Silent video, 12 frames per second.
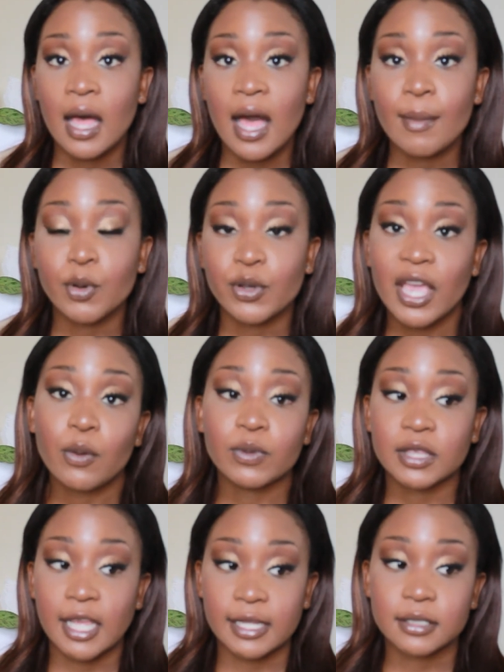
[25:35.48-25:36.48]
I'm okay
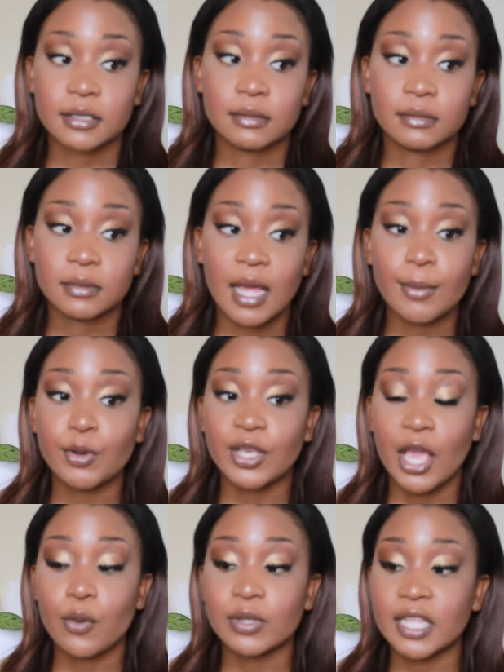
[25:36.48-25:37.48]
with that. I'm
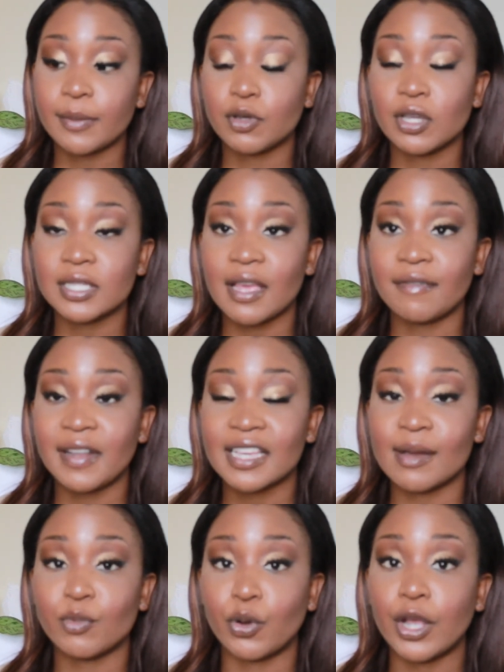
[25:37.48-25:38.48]
okay with that because I feel like
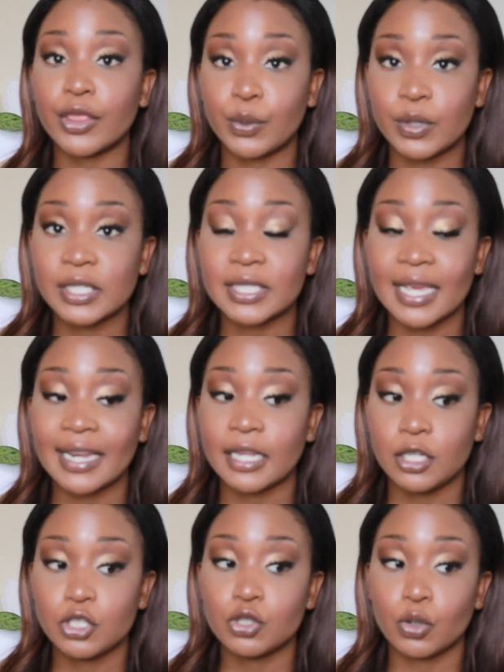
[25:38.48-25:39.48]
I'm going through it and I
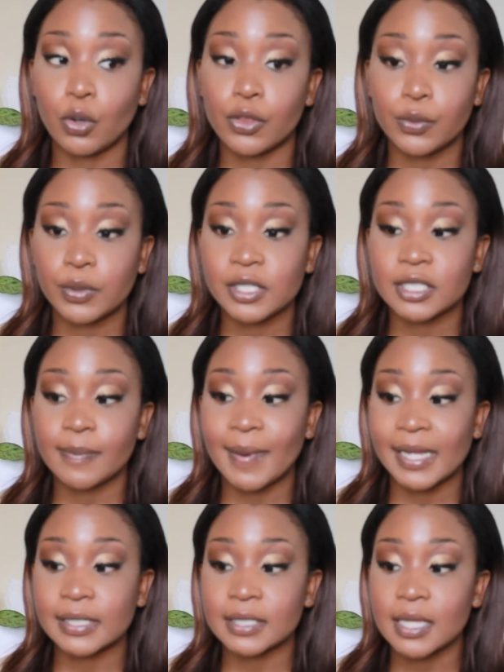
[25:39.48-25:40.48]
need to go through it,
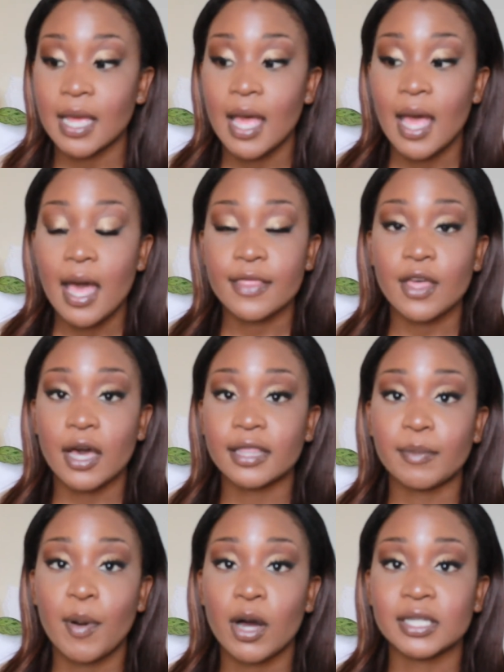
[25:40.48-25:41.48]
but the
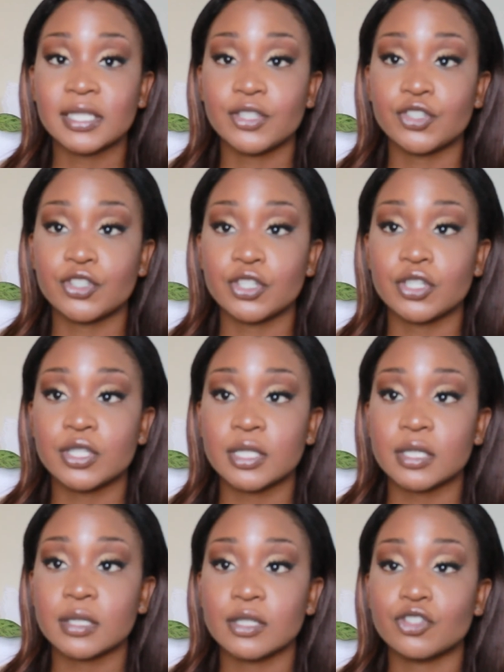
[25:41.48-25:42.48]
other party is
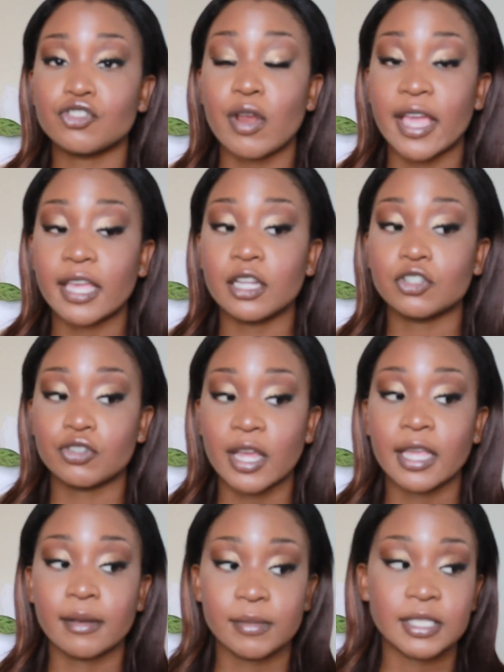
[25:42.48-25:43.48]
just
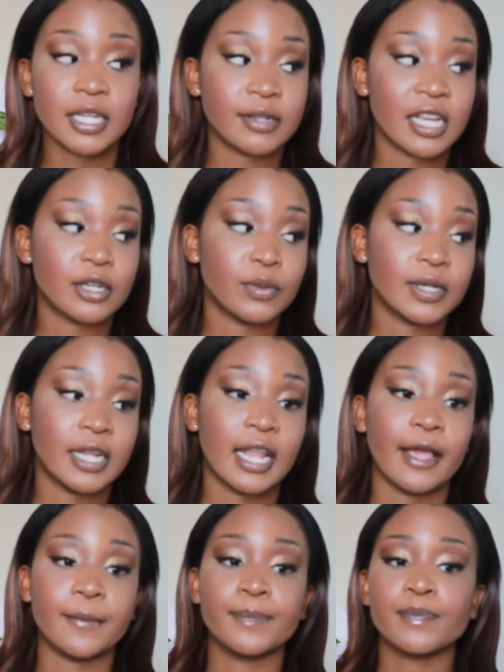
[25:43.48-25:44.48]
dragging me down. I don't want to
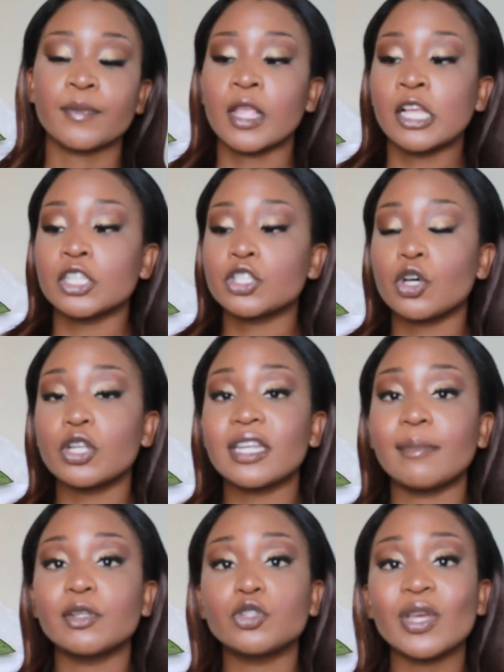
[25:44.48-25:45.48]
lie. So
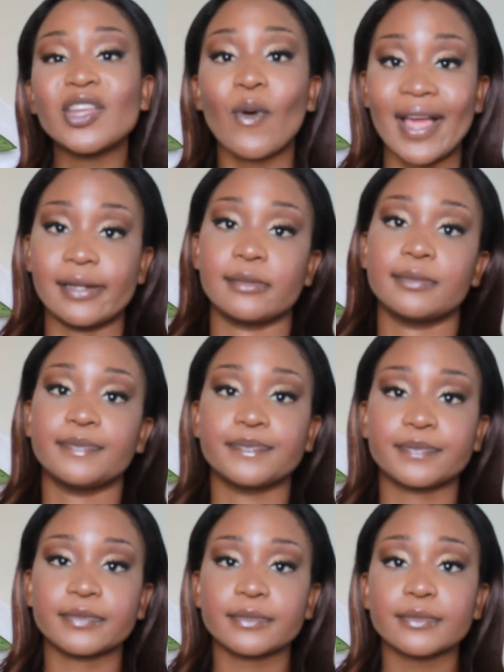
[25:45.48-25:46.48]
number 21,
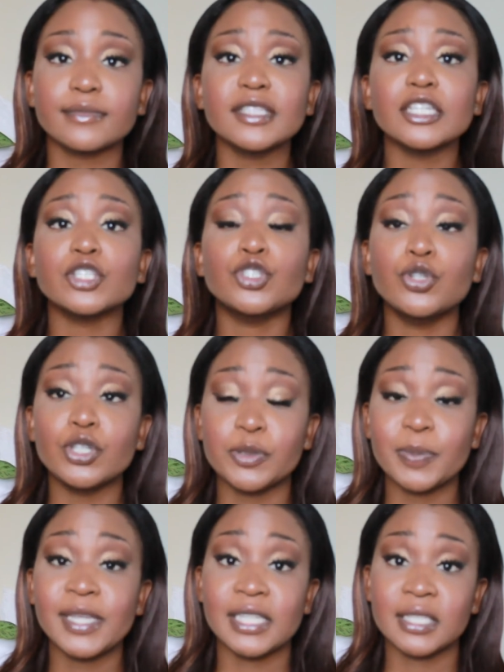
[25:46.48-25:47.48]
choose
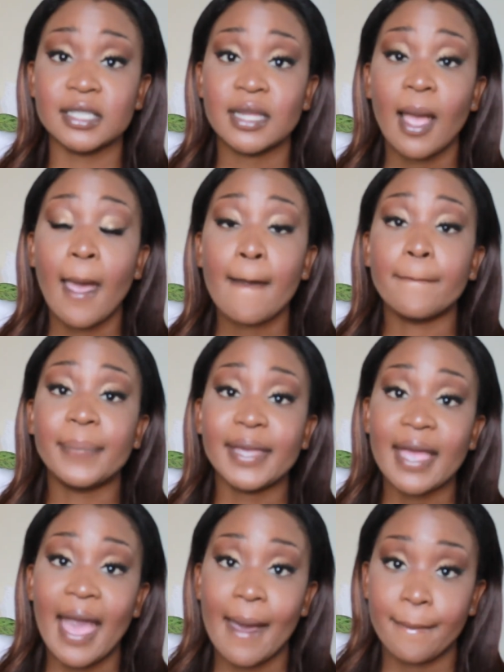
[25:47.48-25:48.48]
peace, be
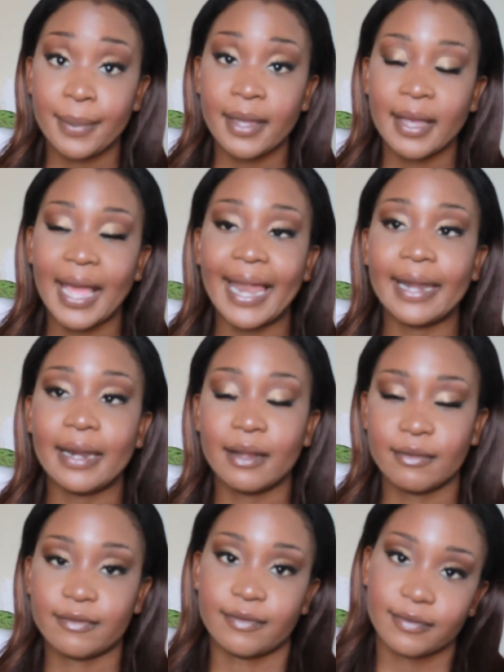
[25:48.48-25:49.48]
happy, and
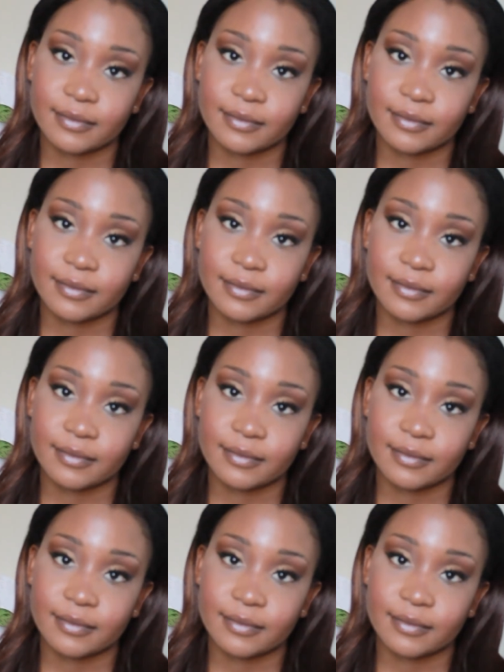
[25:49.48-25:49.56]
live.